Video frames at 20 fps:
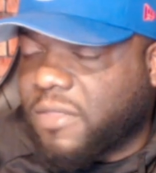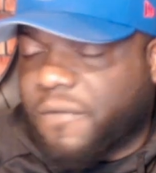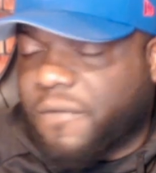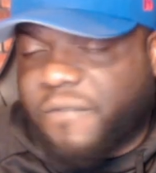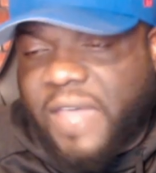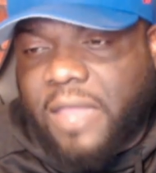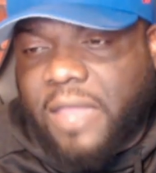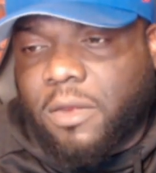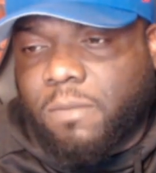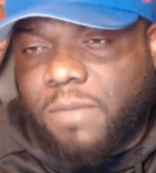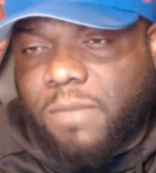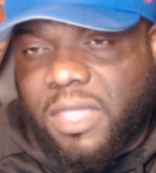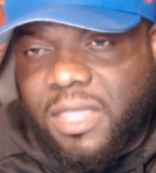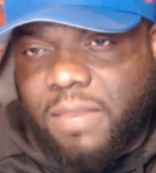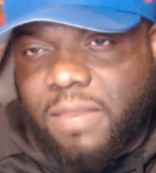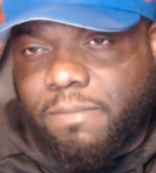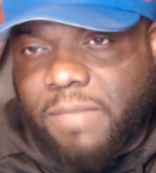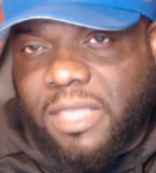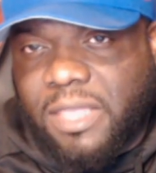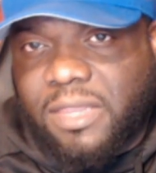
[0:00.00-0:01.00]
the fighter
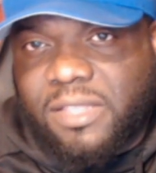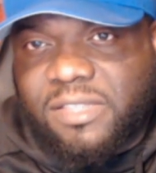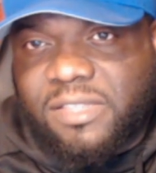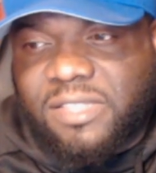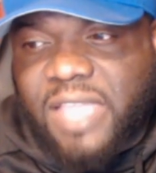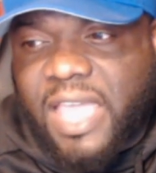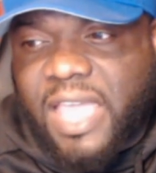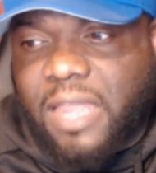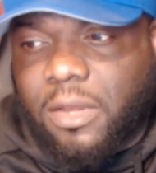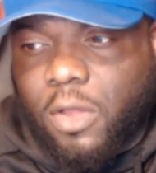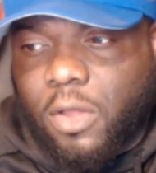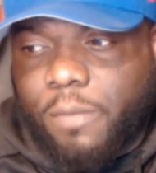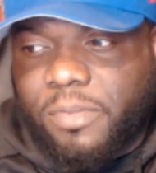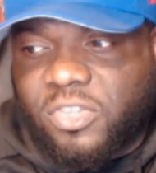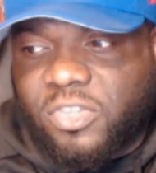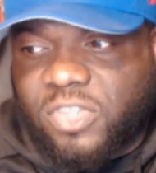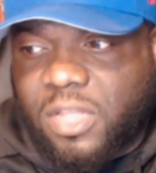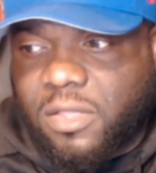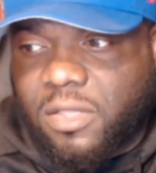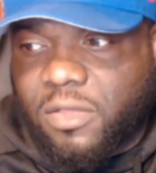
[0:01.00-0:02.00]
meetings that
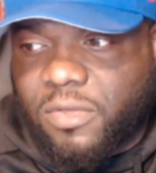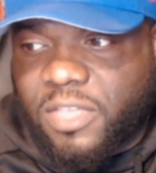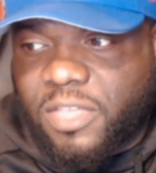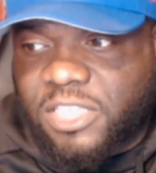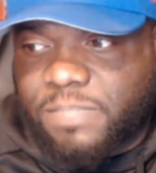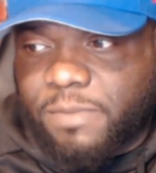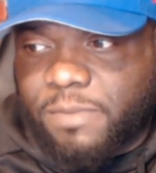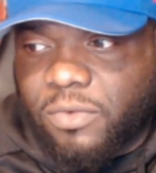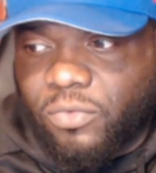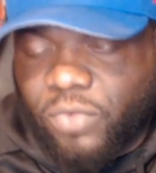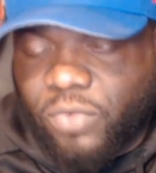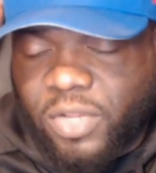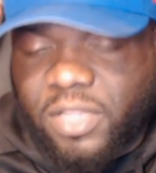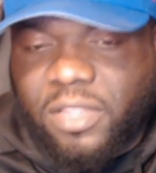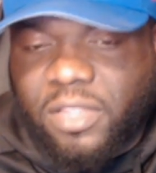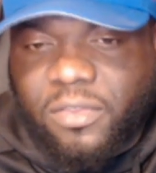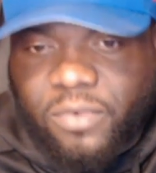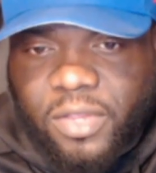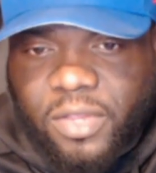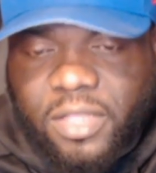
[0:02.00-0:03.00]
Lomachenko has been
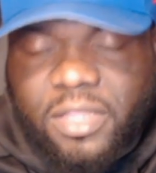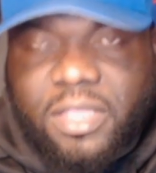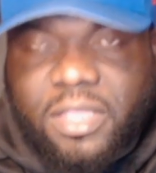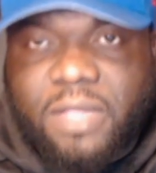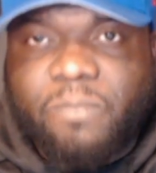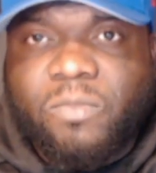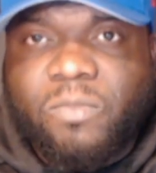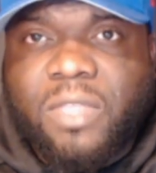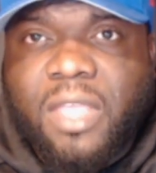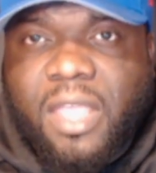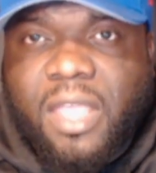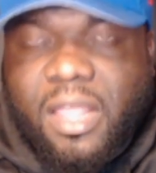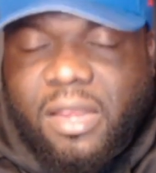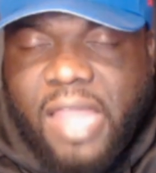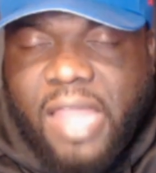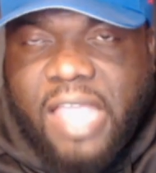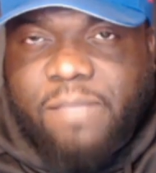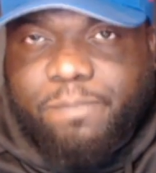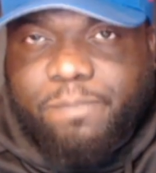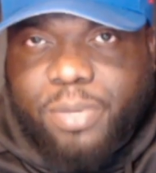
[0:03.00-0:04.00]
really, really,
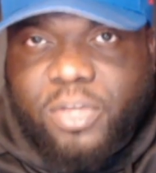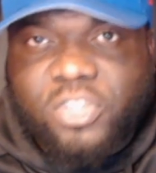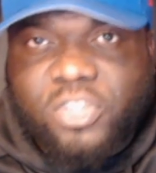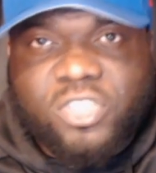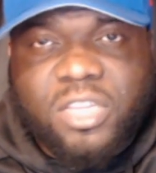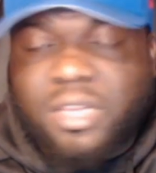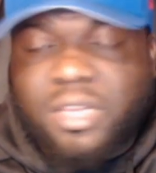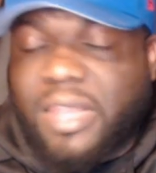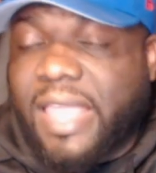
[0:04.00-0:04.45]
like, pushing.